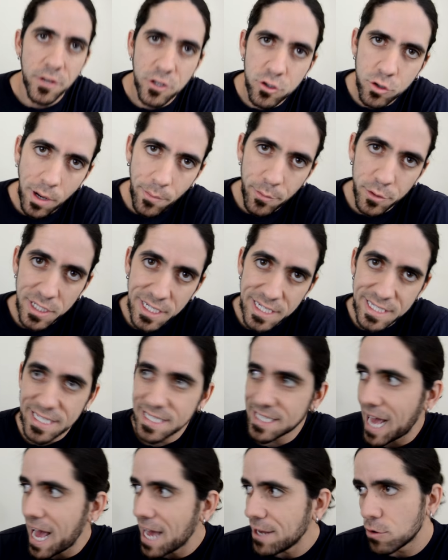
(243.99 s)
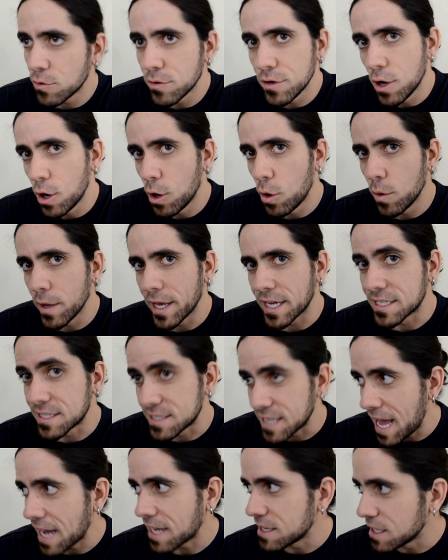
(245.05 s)
The trouble is I don't know
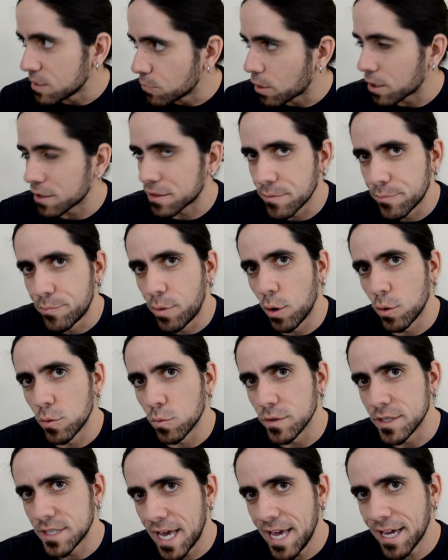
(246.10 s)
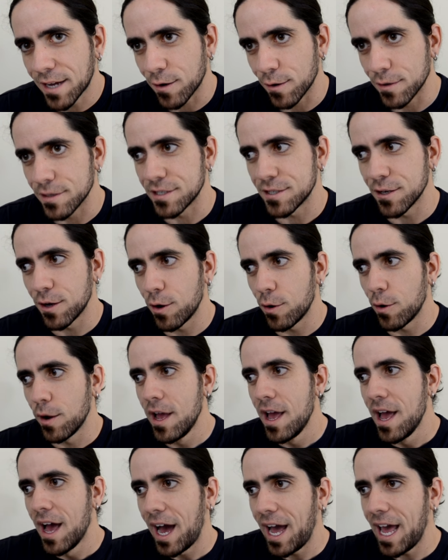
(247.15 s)
exactly where the boat was anchored, so
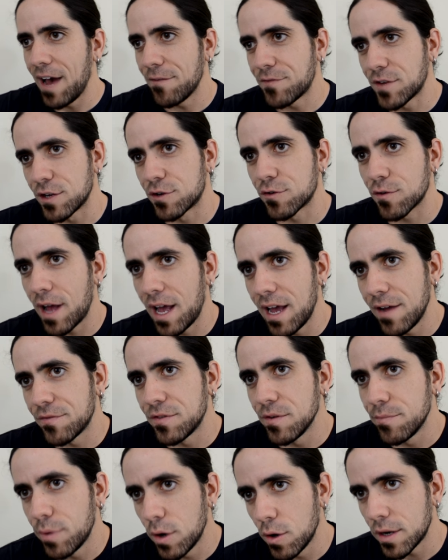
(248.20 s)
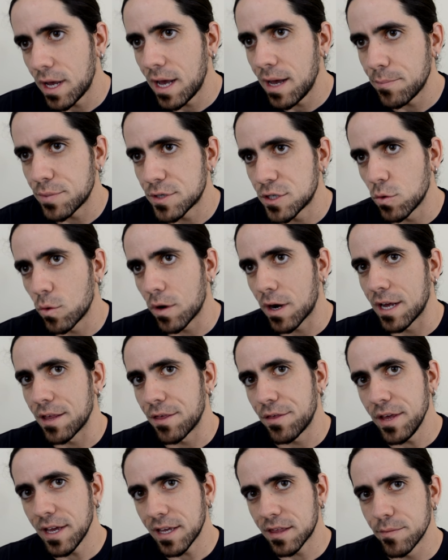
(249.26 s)
I have to drive the boat up to where I
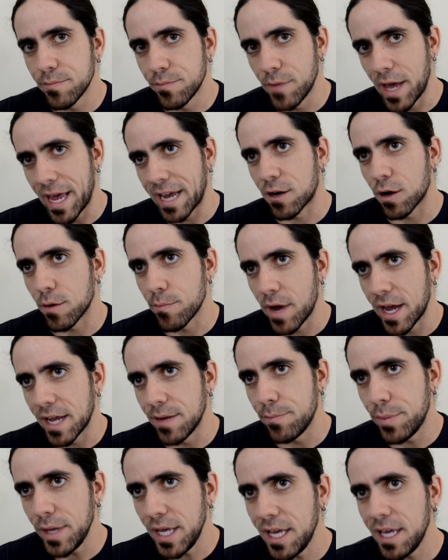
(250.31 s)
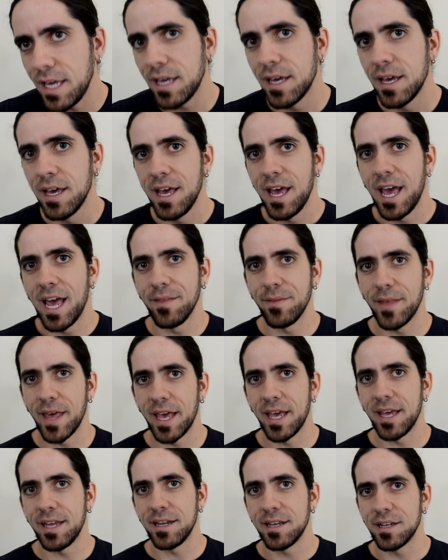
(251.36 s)
think the anchor might be and
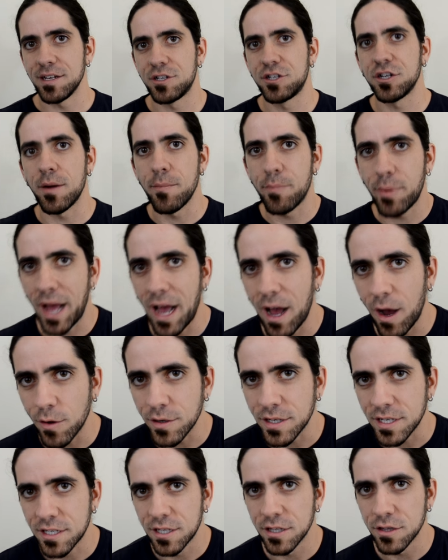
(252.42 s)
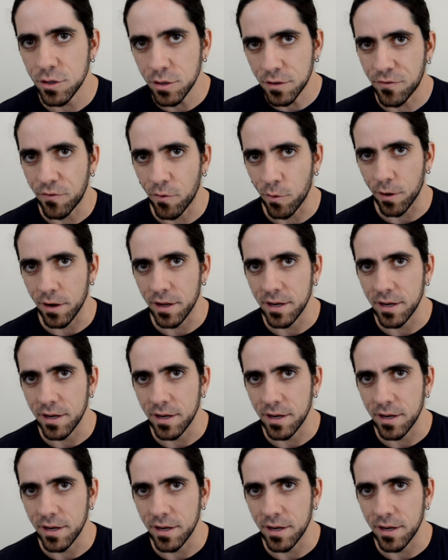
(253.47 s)
then jump out to look for